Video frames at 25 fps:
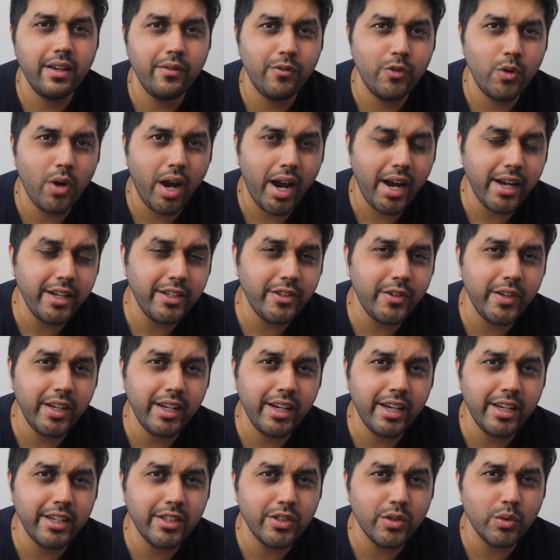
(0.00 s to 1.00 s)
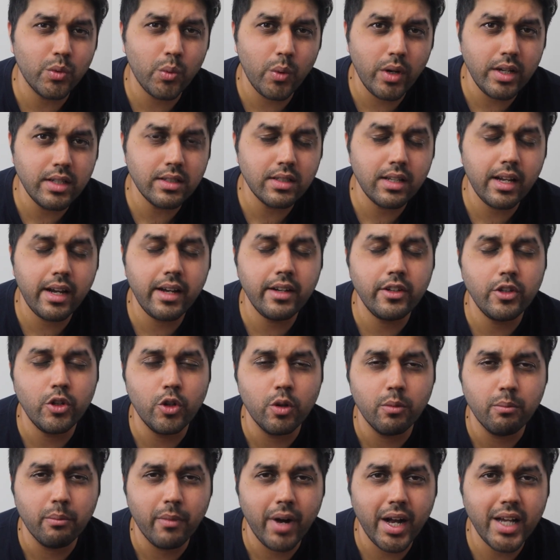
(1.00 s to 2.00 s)
if you're entering into Queensland,
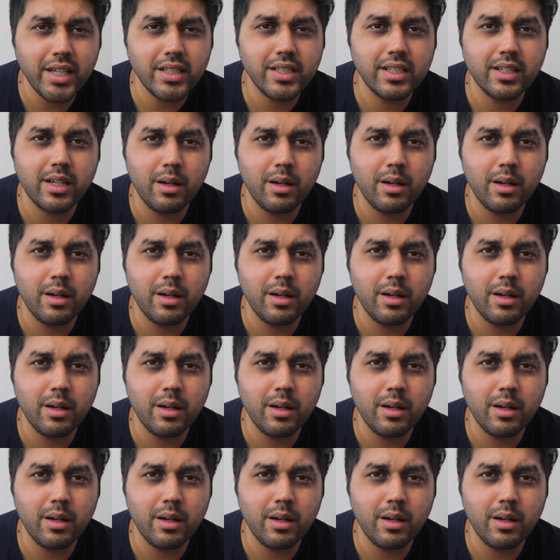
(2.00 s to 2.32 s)
you must